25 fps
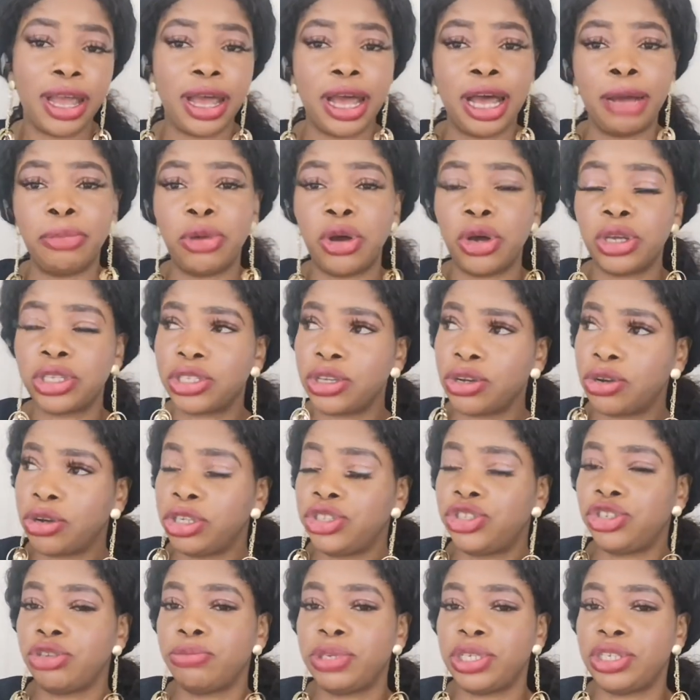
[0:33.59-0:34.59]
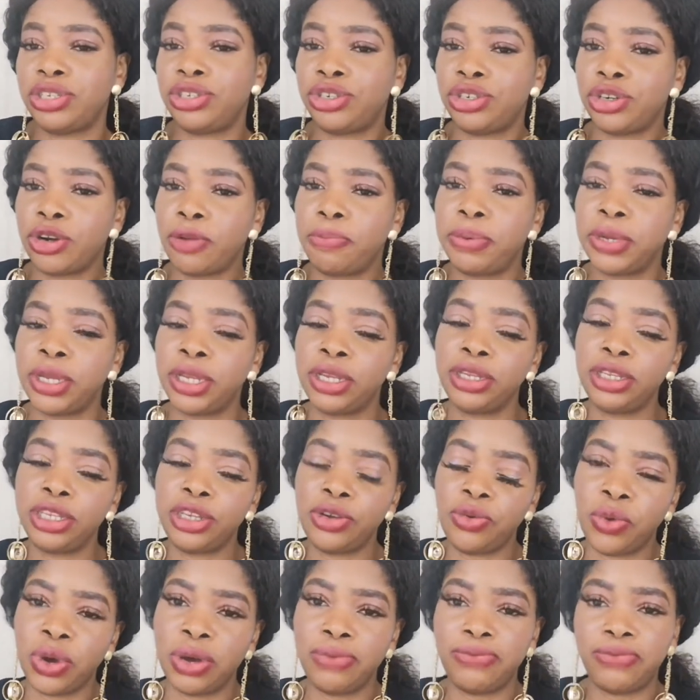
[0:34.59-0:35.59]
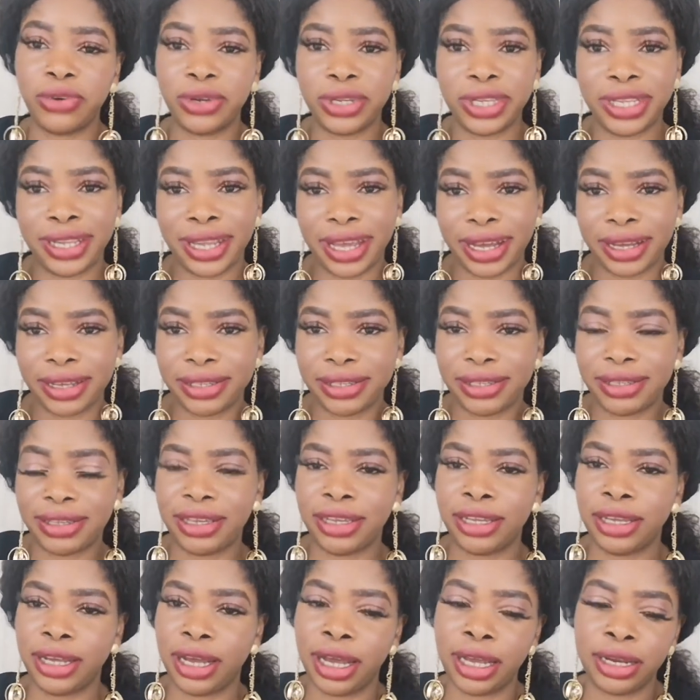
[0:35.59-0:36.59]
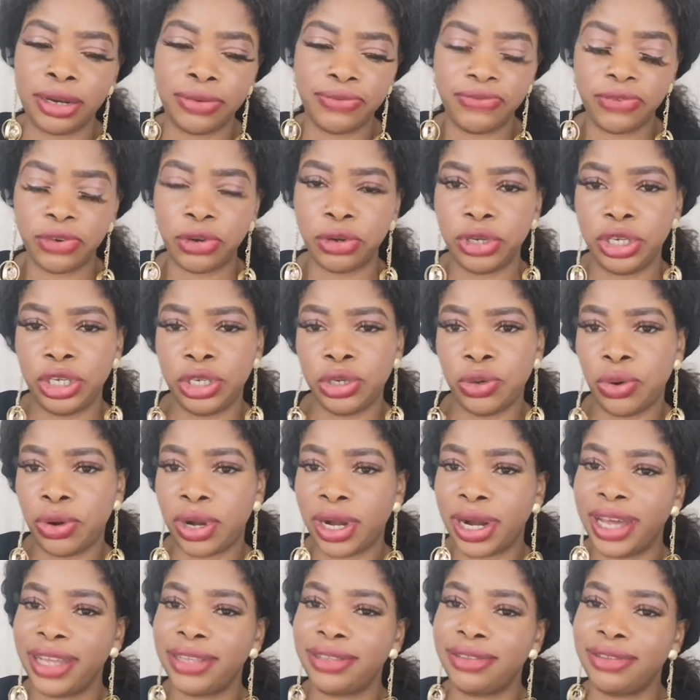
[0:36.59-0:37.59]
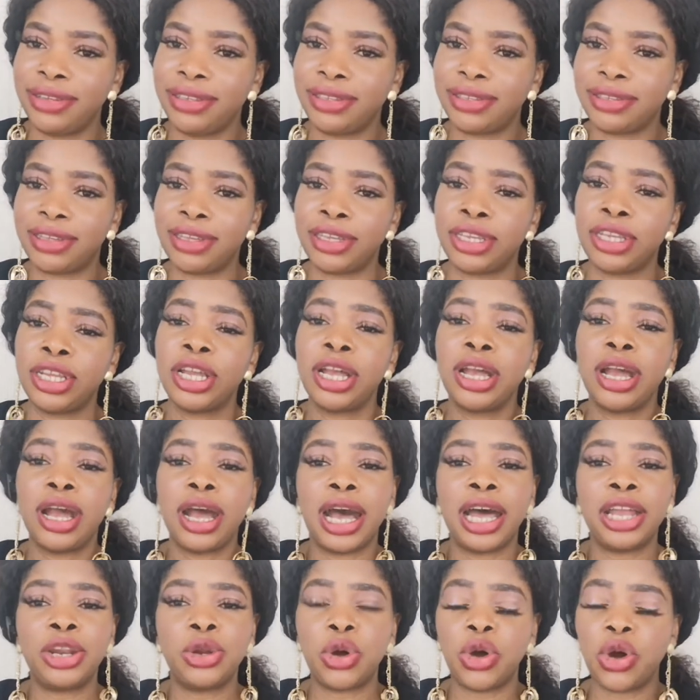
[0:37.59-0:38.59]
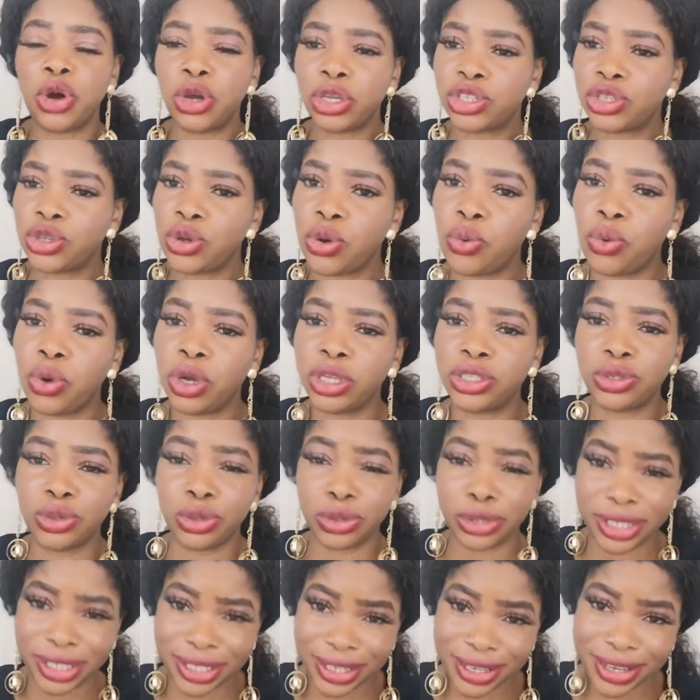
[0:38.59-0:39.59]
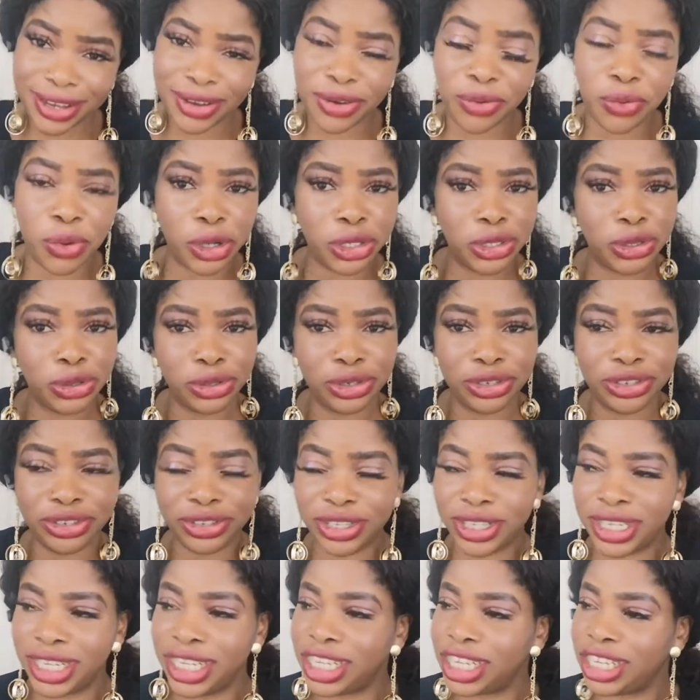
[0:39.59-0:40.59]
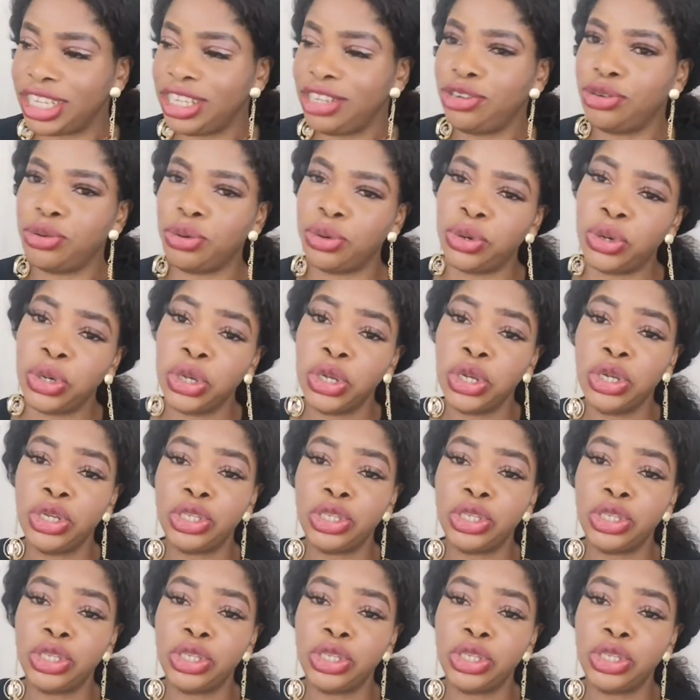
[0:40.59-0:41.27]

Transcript: I'm also going to be dropping the one for dark skin and for, you know, lightening skin, and also what to take, what to drink, you know,